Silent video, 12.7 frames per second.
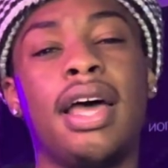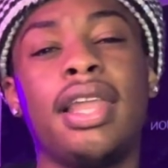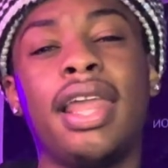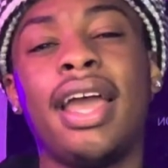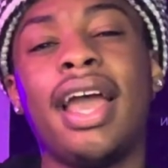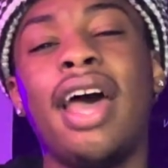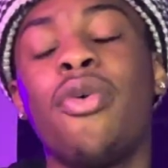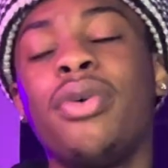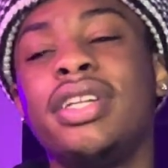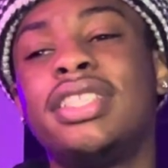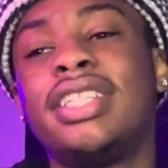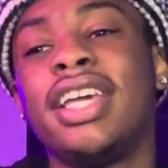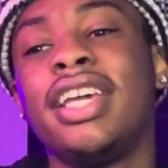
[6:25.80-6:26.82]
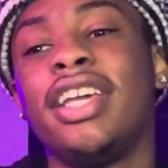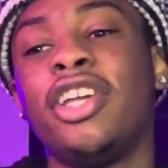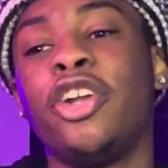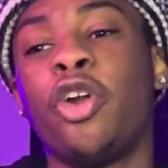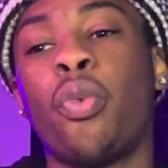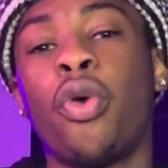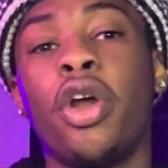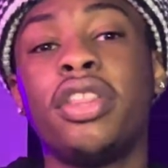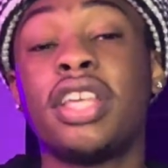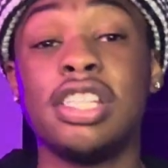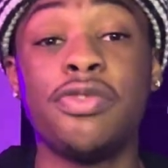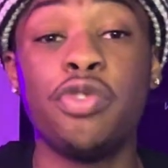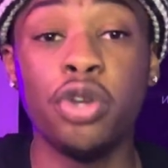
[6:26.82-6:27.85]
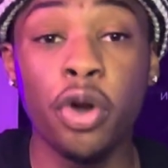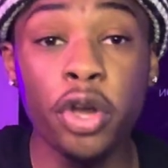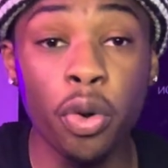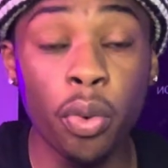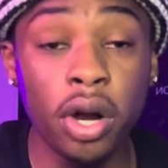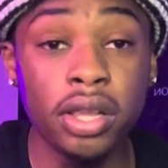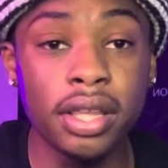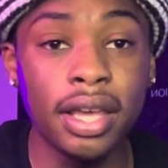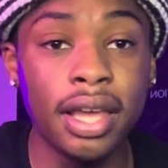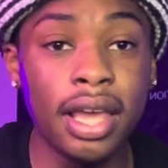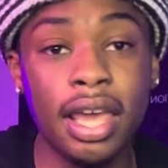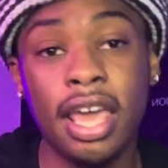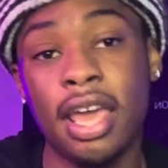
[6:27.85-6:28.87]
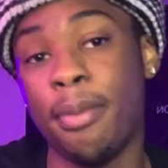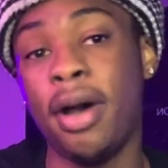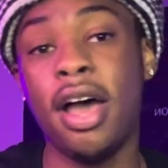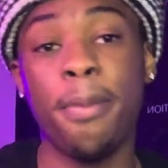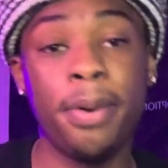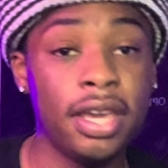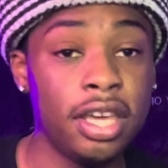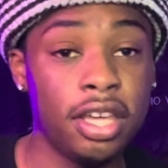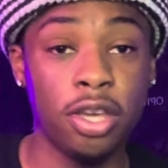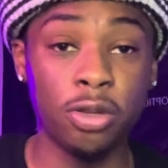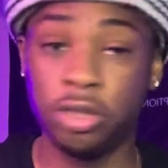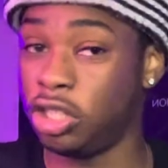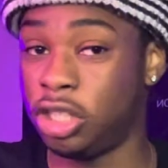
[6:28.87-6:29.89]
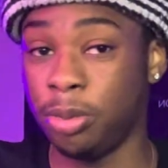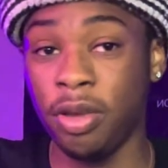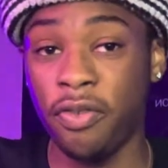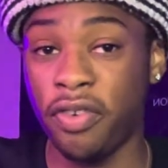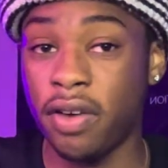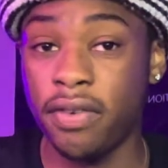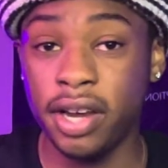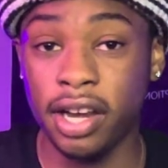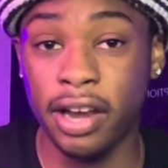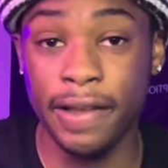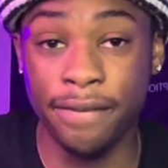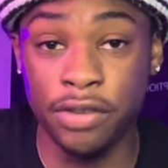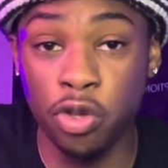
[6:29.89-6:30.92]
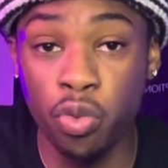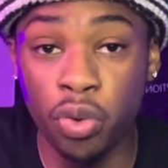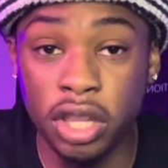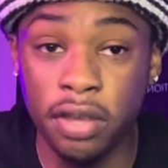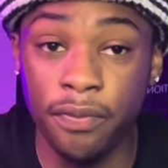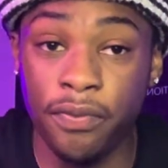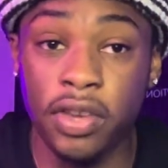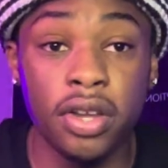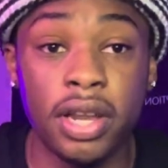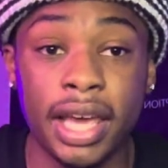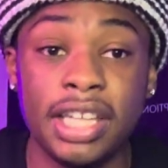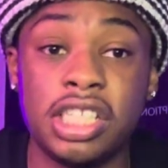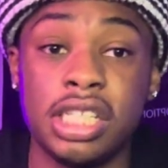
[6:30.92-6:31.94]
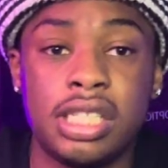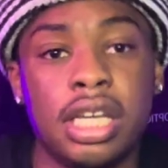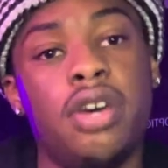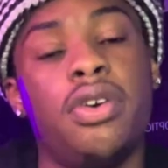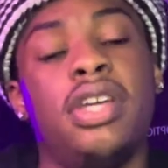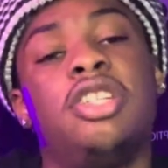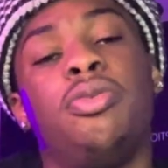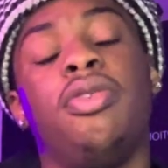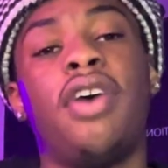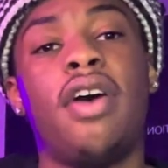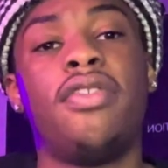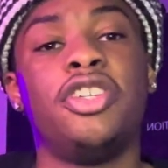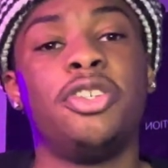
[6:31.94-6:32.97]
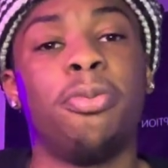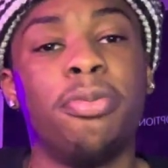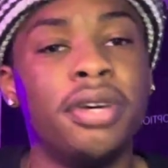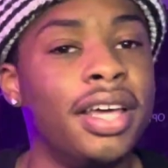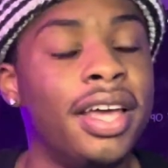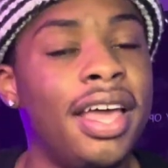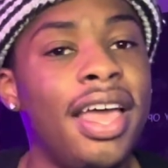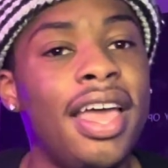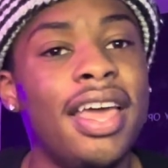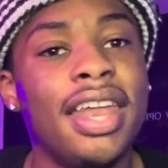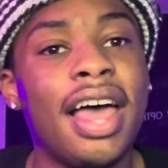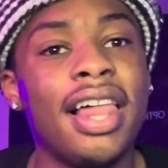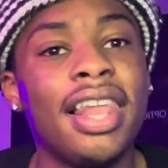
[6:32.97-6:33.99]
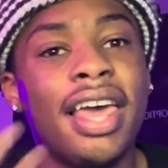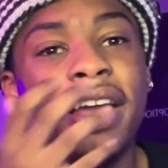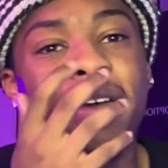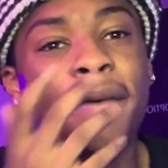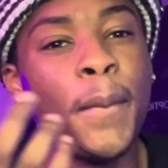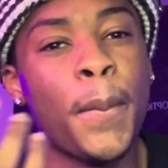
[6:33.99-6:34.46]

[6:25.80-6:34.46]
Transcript: like, I don't want to say your worth, because if you know your worth, in my opinion, your shit should be 500. If you really feel like it should sell, it should be 500. But not like